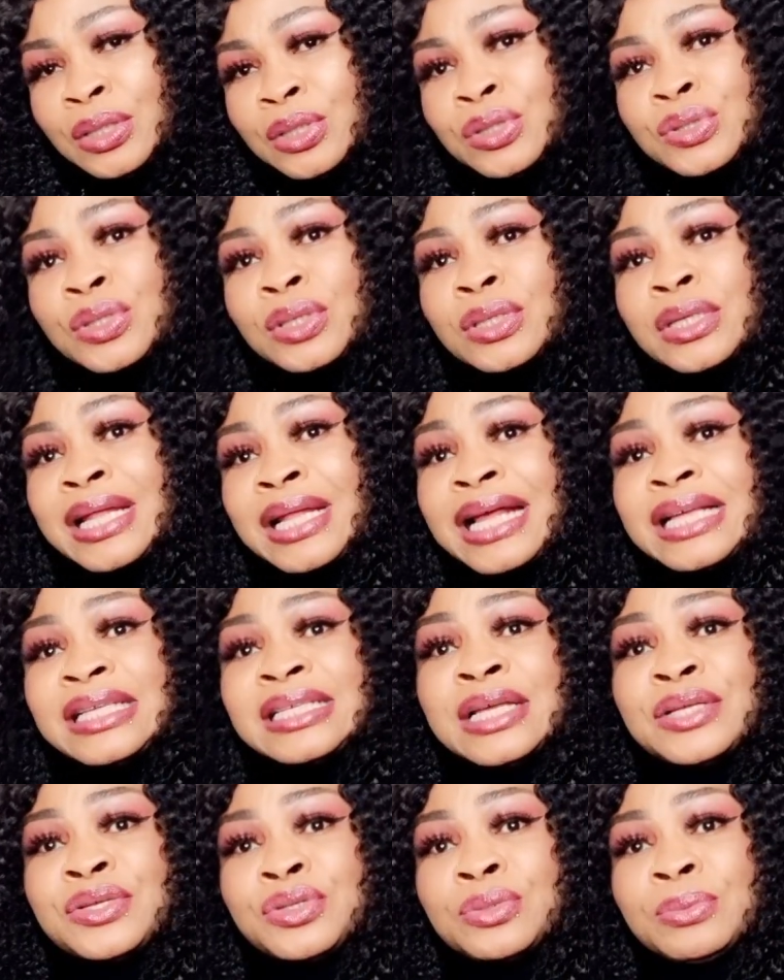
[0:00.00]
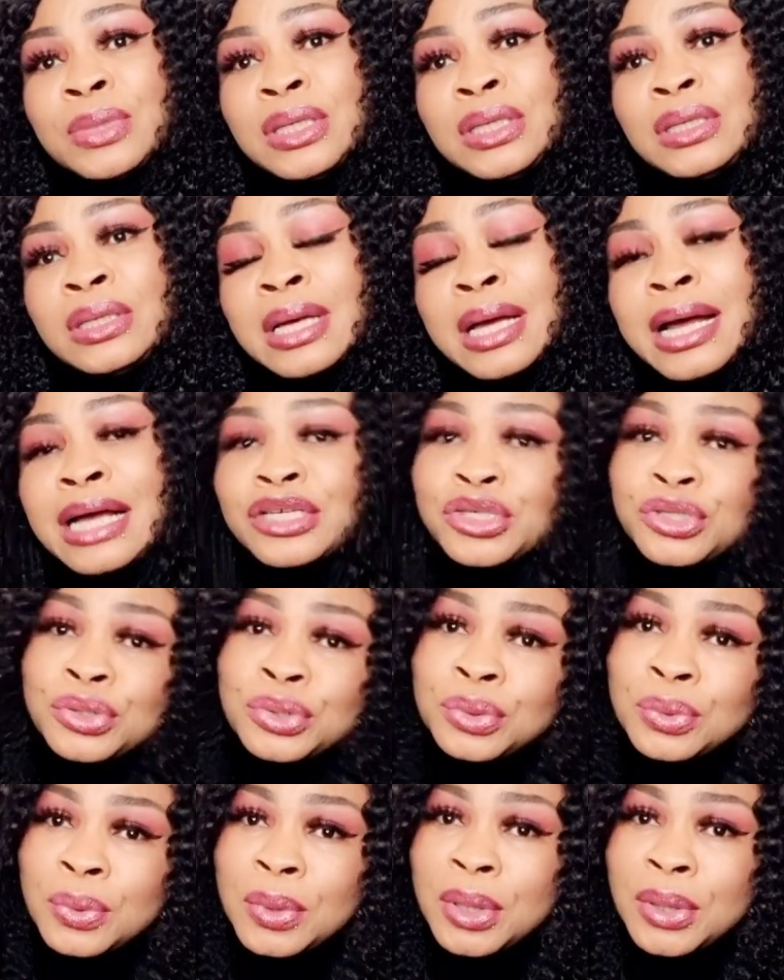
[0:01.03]
So they now said to me I
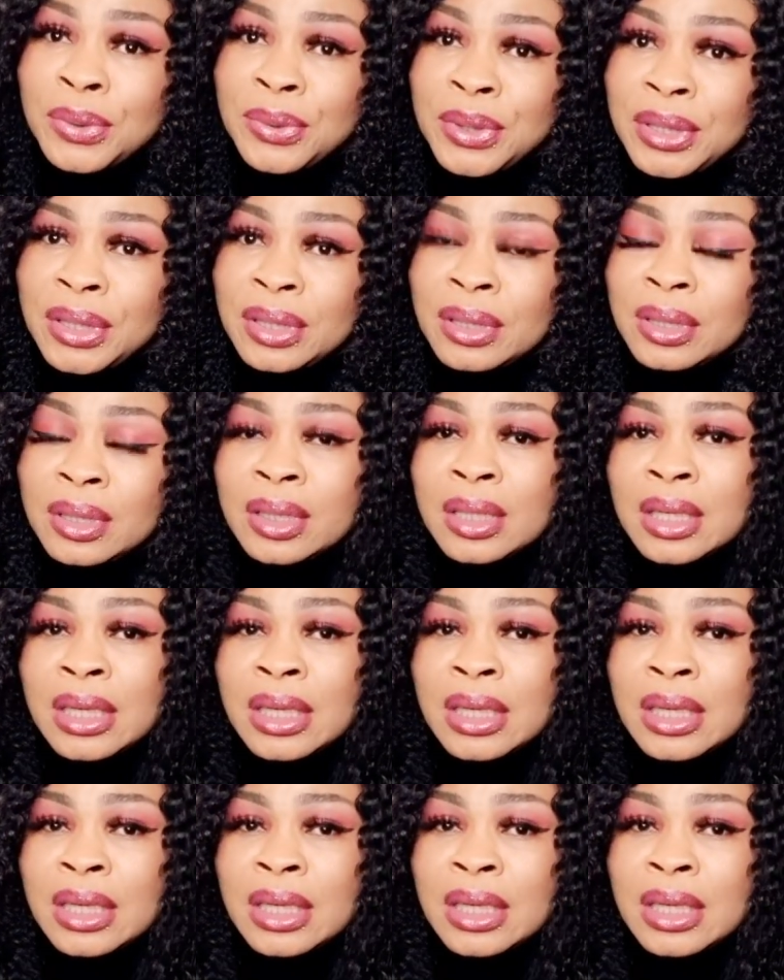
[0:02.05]
shouldn't worry,